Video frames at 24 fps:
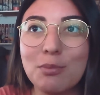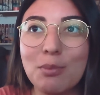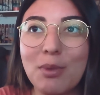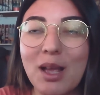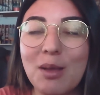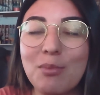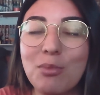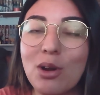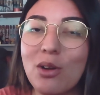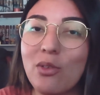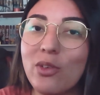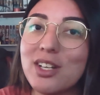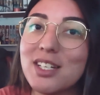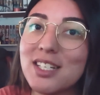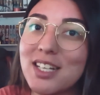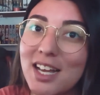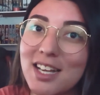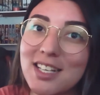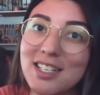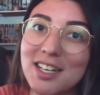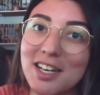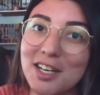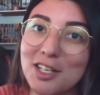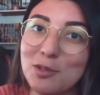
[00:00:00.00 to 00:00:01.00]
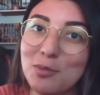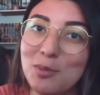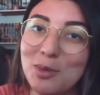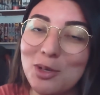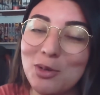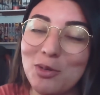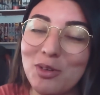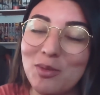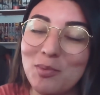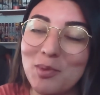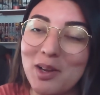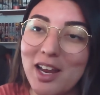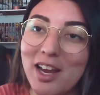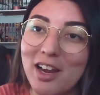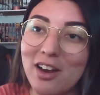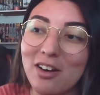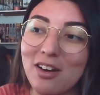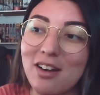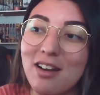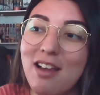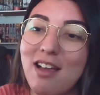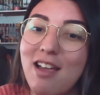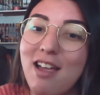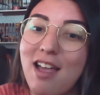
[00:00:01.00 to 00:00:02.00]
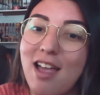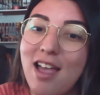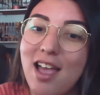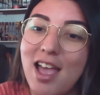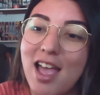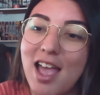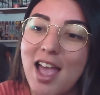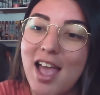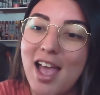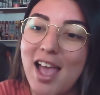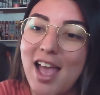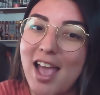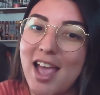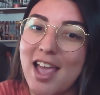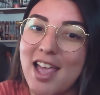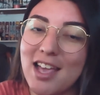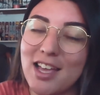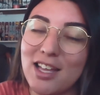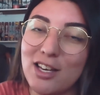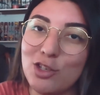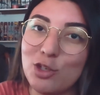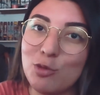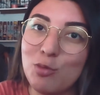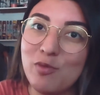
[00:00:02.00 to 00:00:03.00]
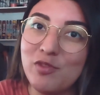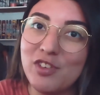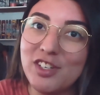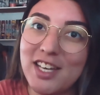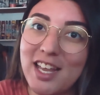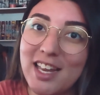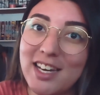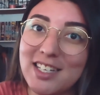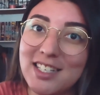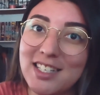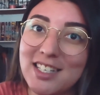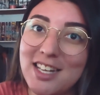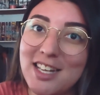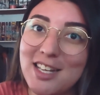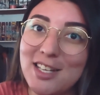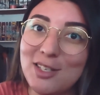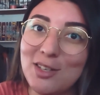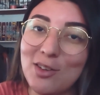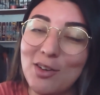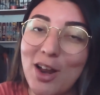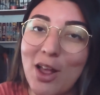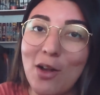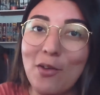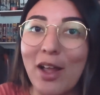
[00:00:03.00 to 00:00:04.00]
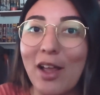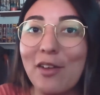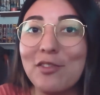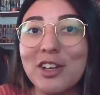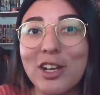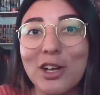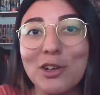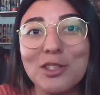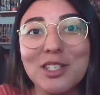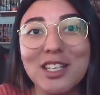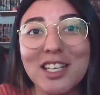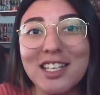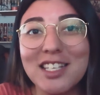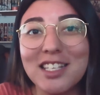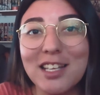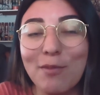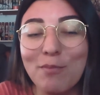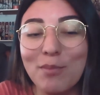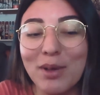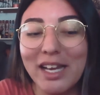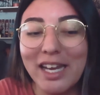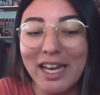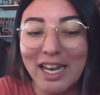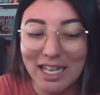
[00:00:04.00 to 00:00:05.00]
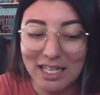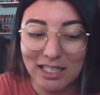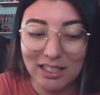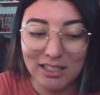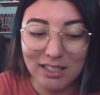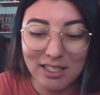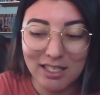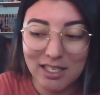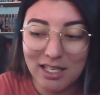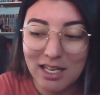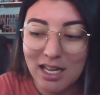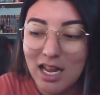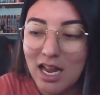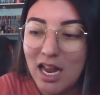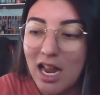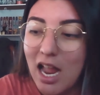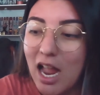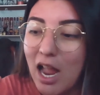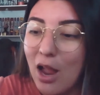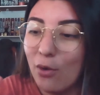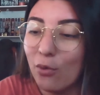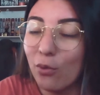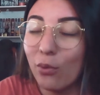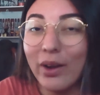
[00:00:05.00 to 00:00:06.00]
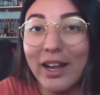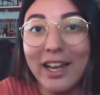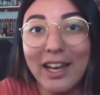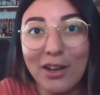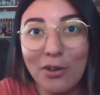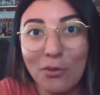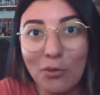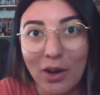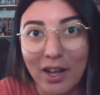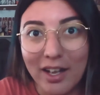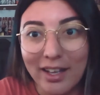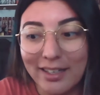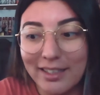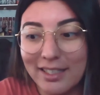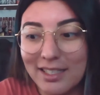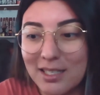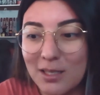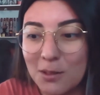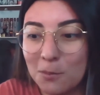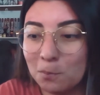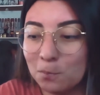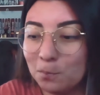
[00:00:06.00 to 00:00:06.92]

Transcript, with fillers: My boyfriend's cousin has been doing my hair and she moved to Tennessee, so now I have to go see somebody else. Reading wise,